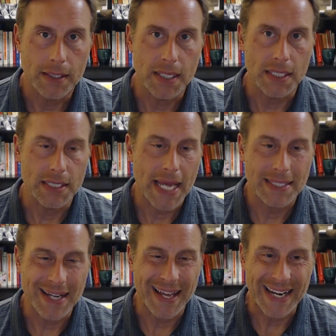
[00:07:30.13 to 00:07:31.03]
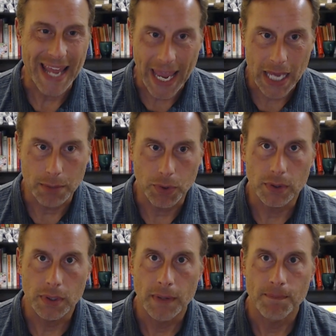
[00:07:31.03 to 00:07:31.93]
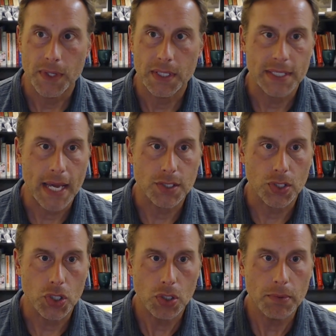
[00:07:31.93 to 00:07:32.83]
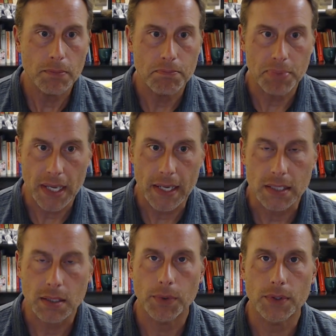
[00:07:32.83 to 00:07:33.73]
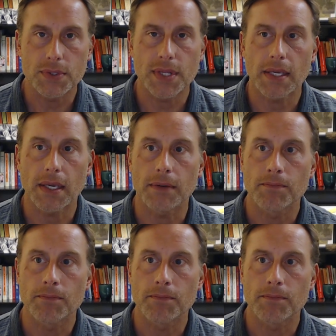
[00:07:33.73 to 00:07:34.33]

His dad's not an animal. His dad is a human being, someone who's thinking.